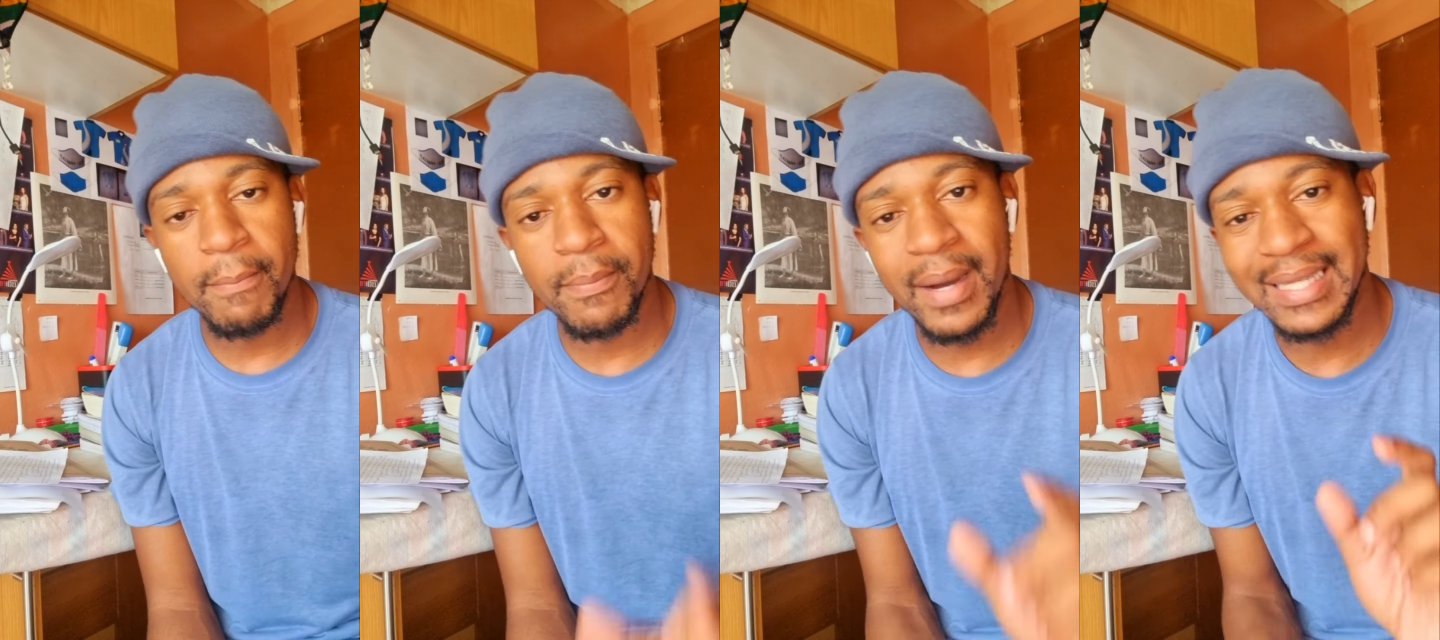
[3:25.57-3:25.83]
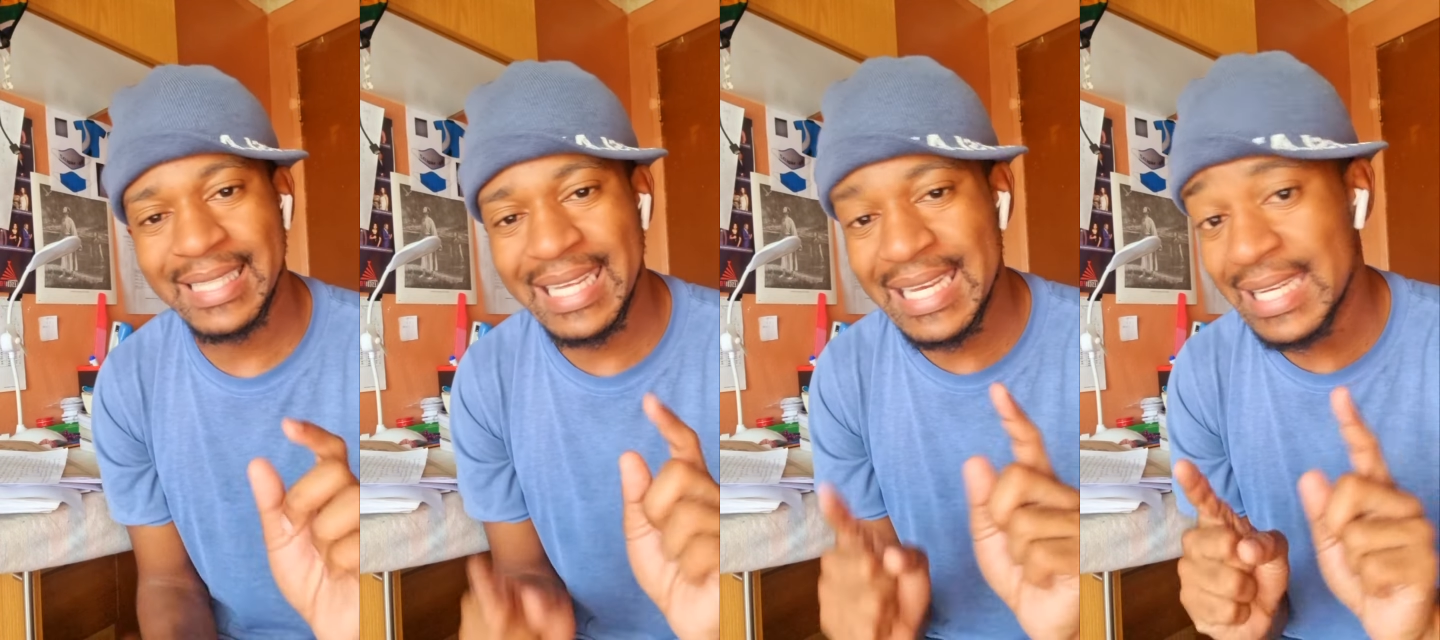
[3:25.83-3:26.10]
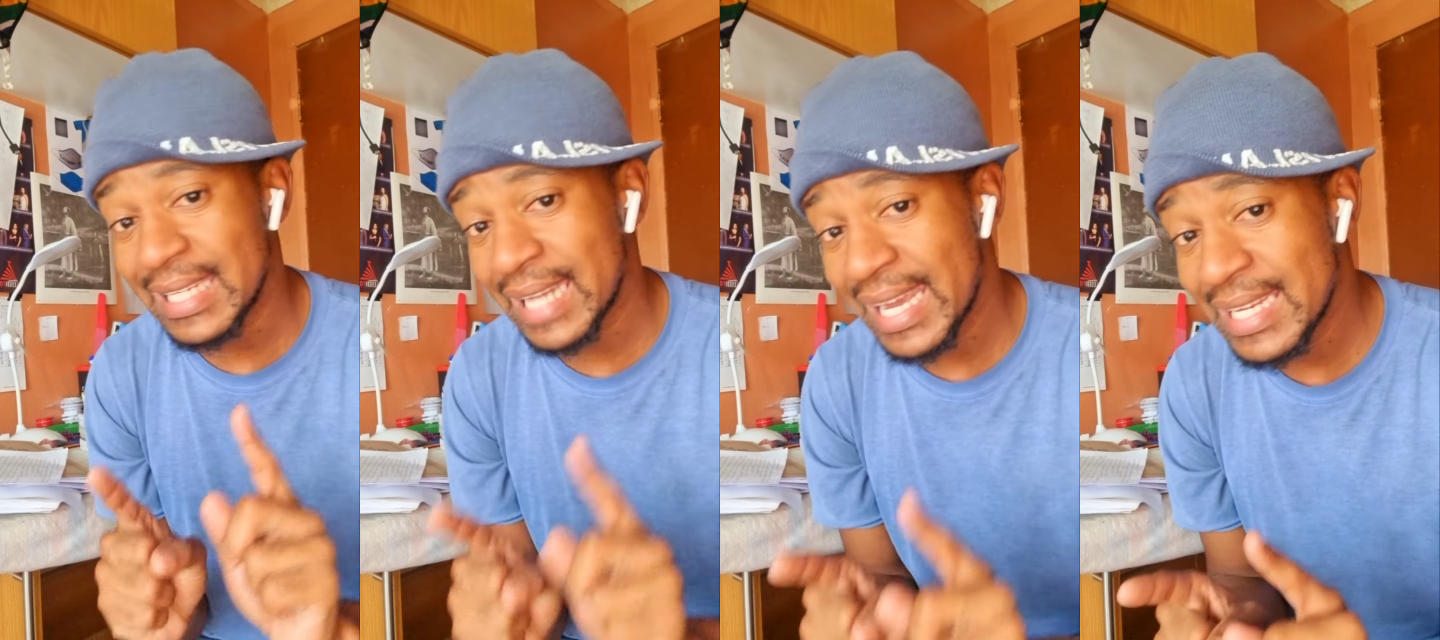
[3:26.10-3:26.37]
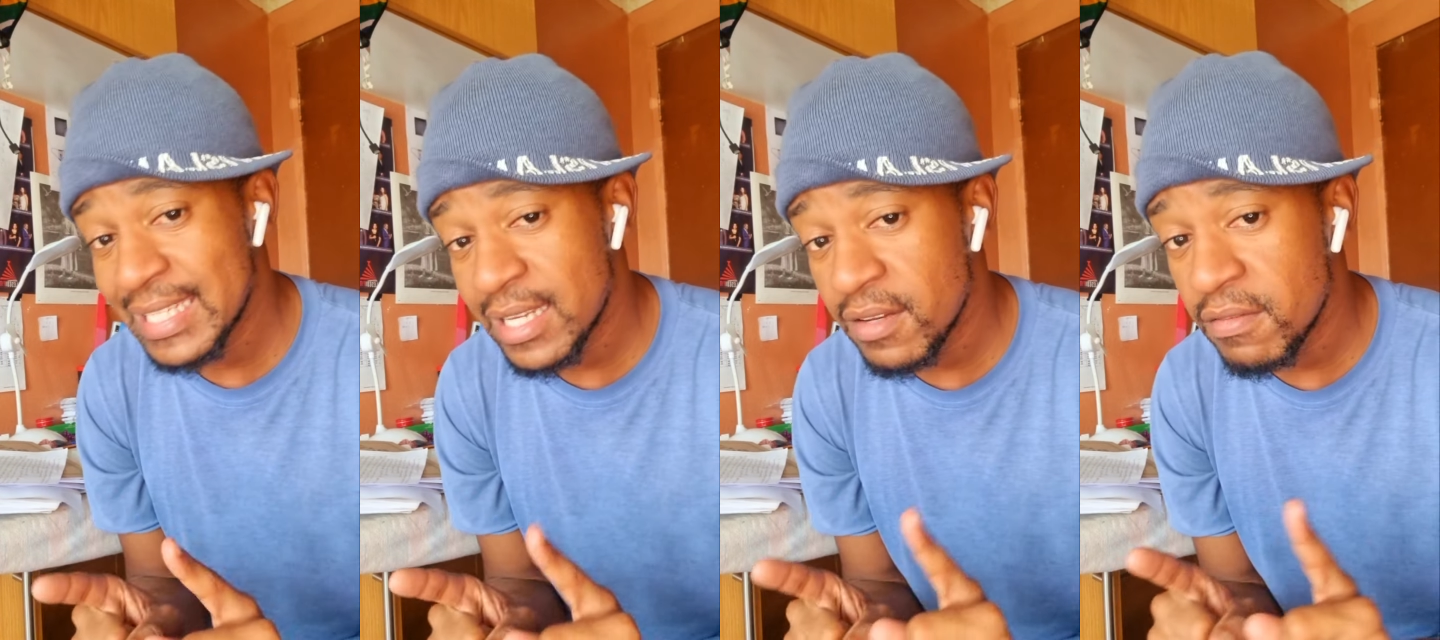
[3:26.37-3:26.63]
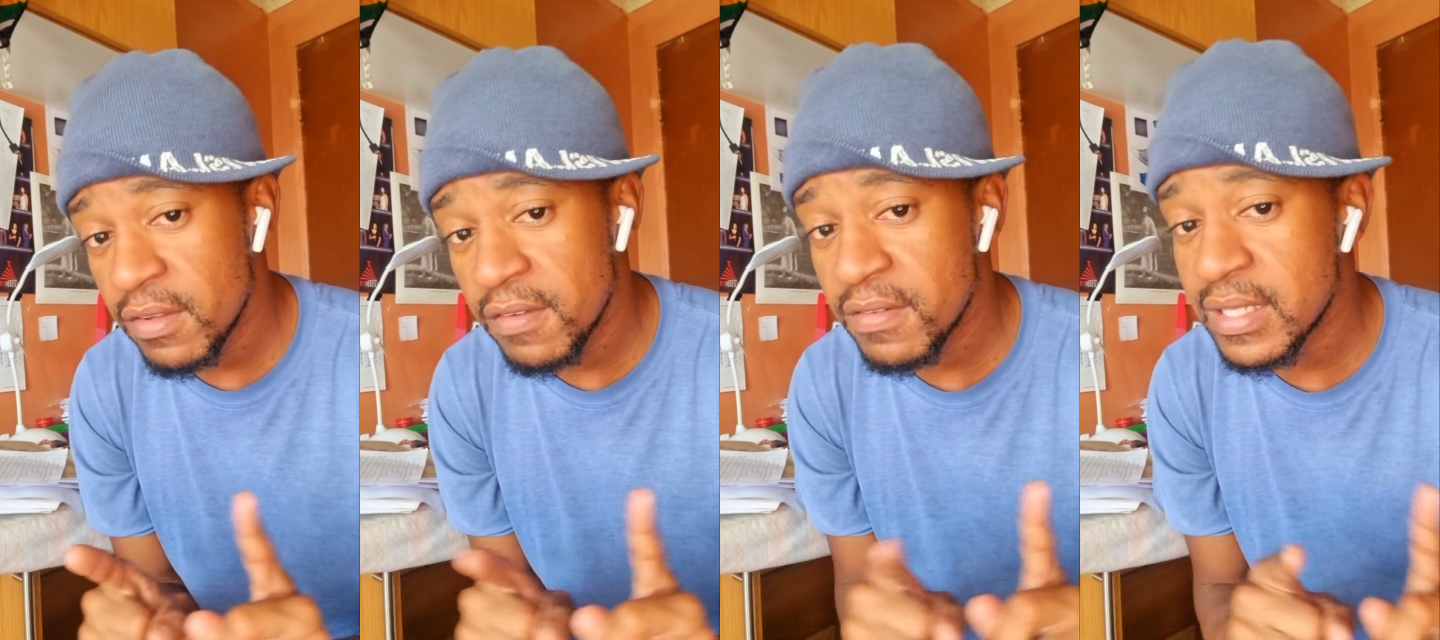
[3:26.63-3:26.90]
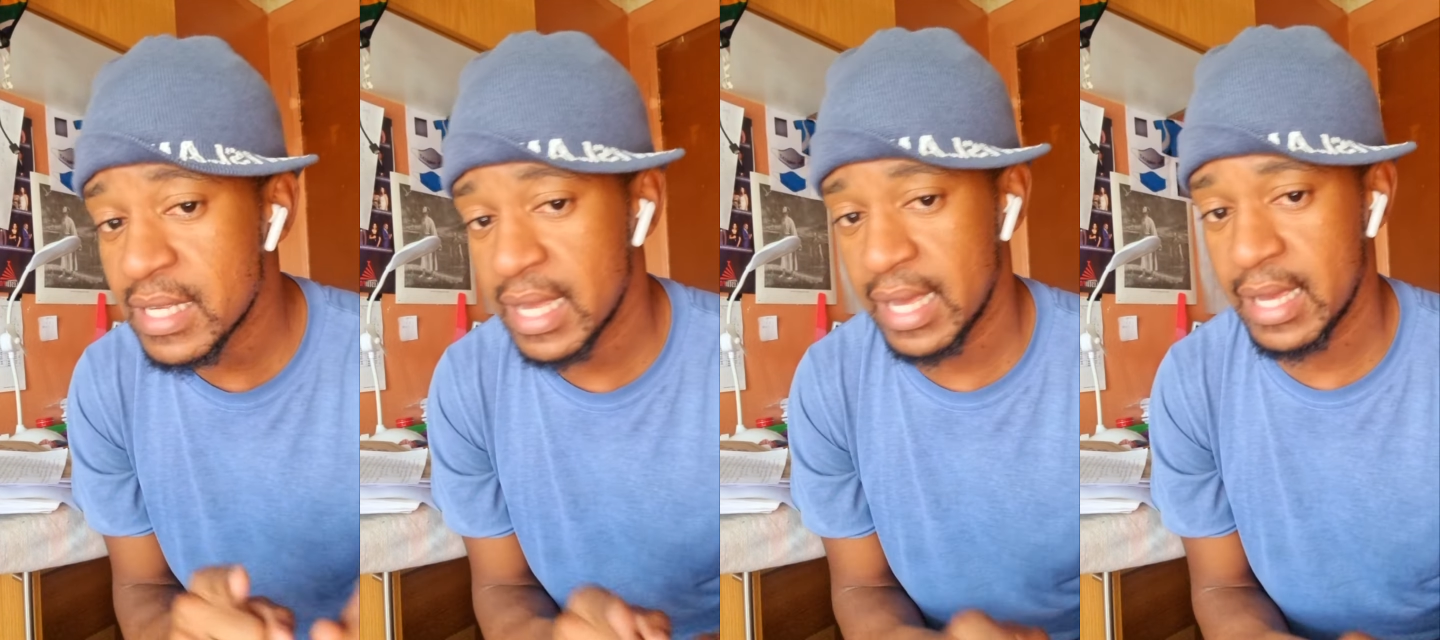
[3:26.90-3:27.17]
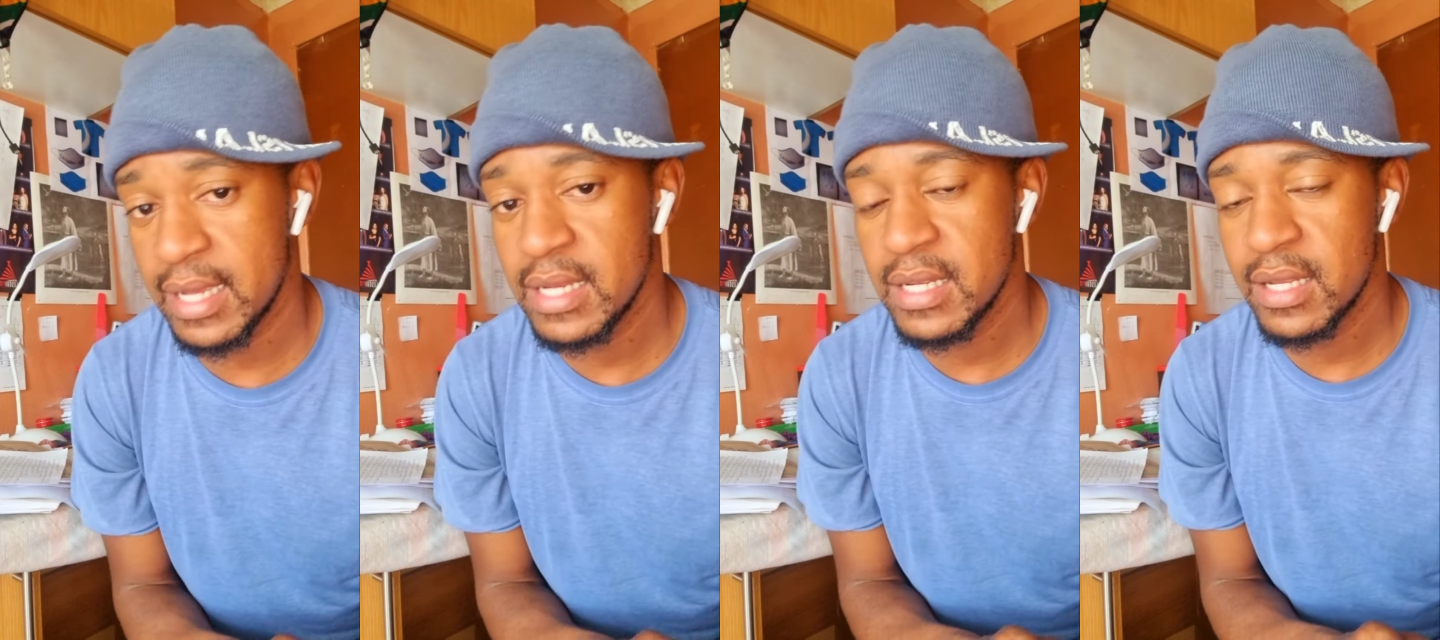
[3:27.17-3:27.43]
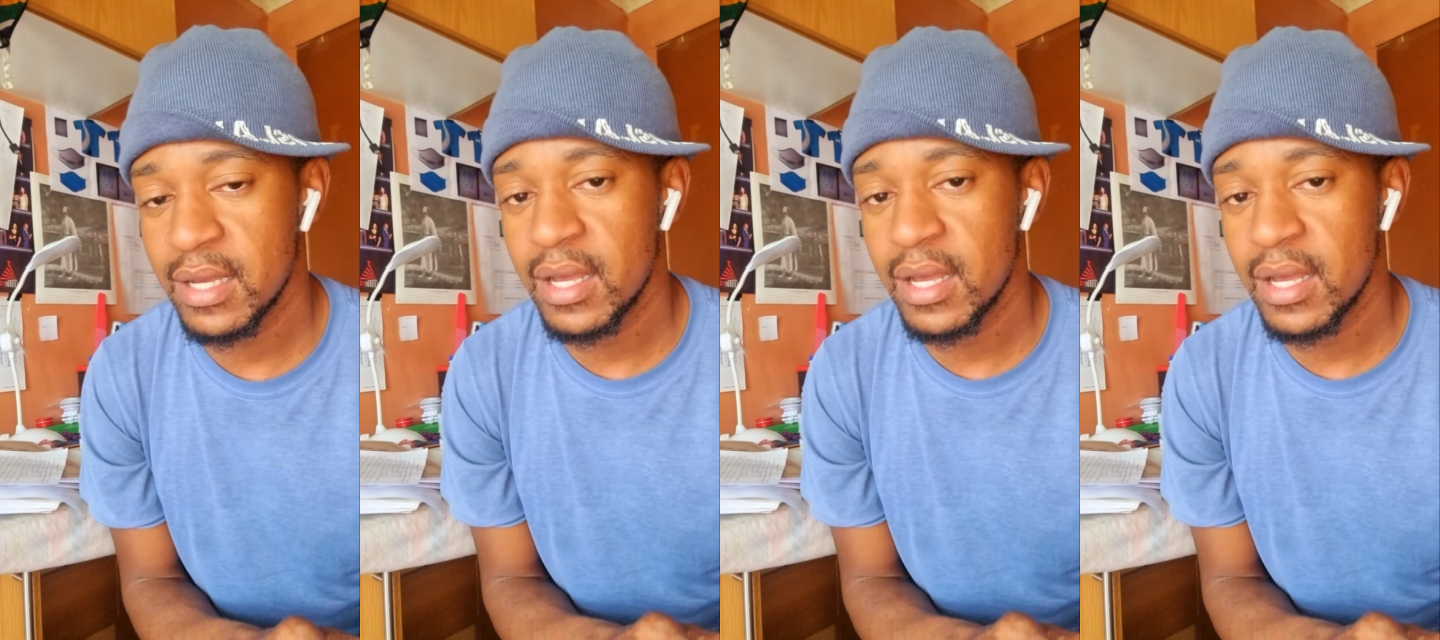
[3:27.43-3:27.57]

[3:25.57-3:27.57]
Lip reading: But in 1958,